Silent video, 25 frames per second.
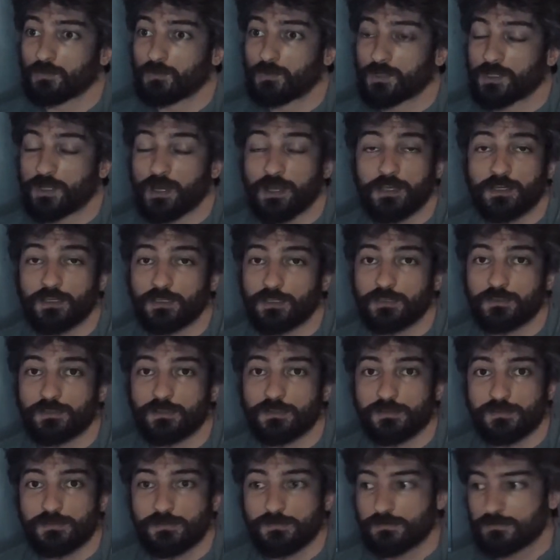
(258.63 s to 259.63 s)
What I need
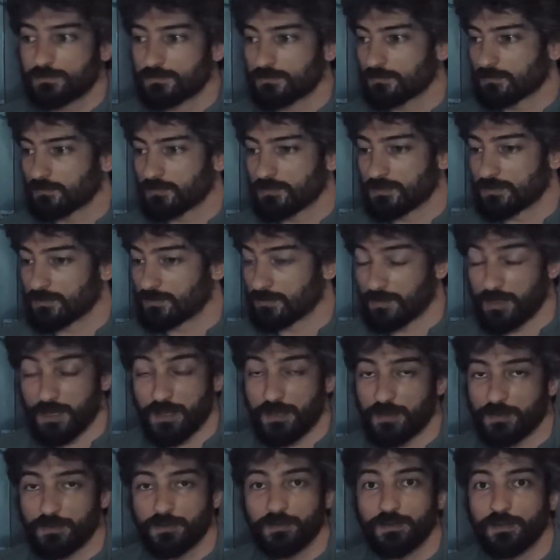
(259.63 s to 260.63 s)
is
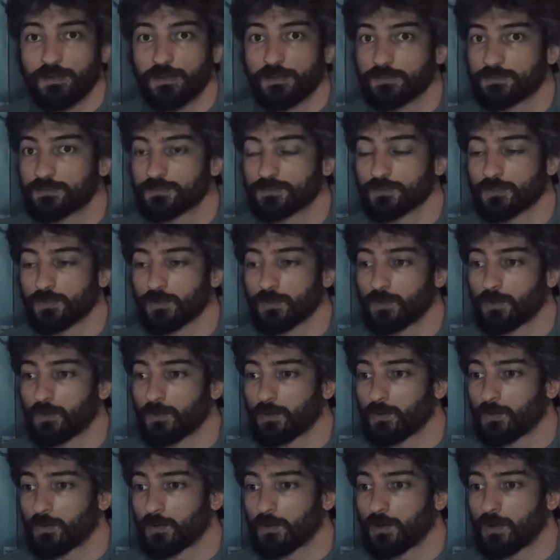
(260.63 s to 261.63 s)
there,
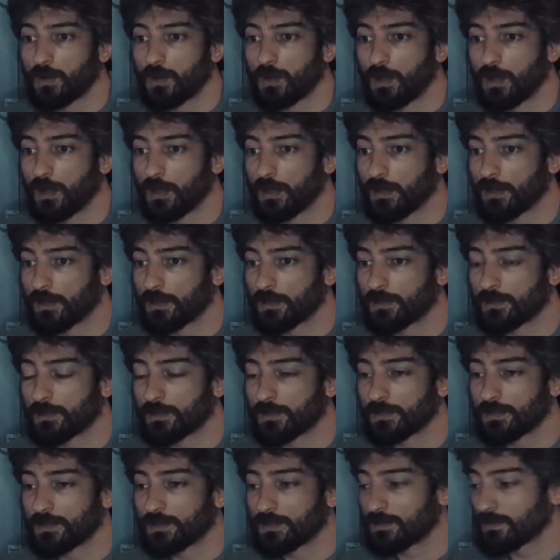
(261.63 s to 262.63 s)
so I
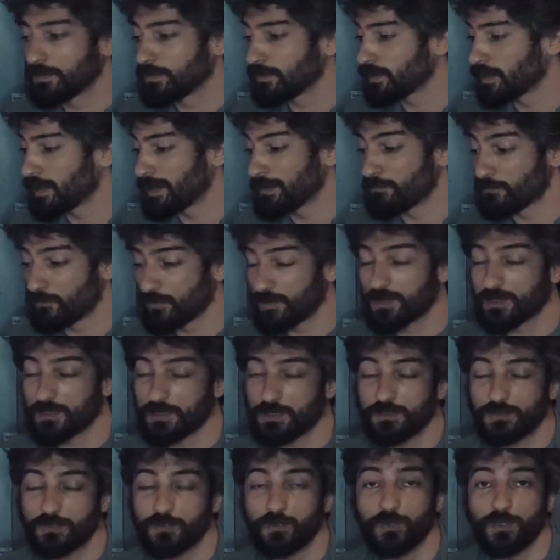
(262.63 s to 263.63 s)
am
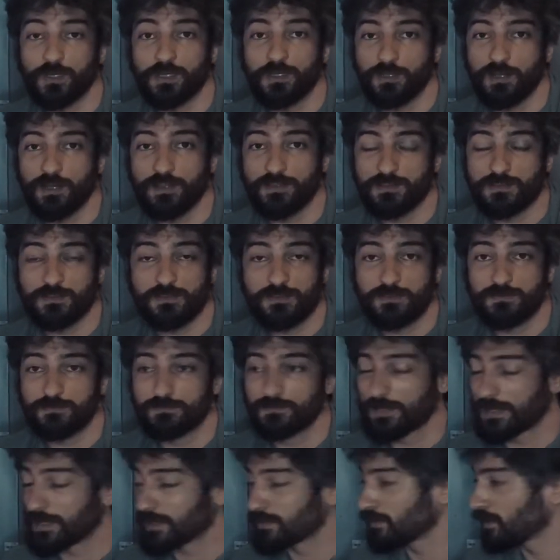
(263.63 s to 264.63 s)
very quick and
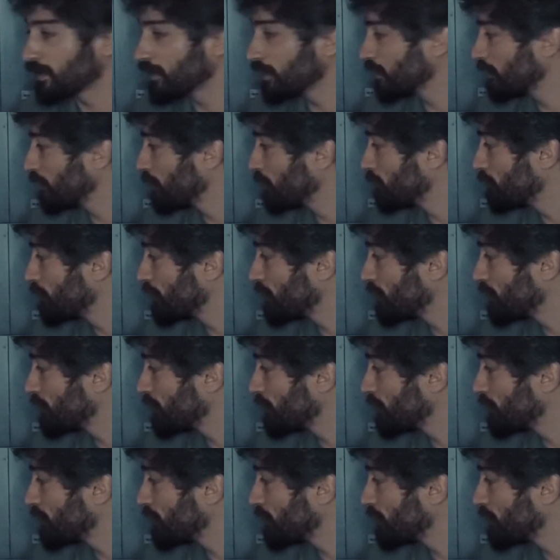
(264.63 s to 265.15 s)
like I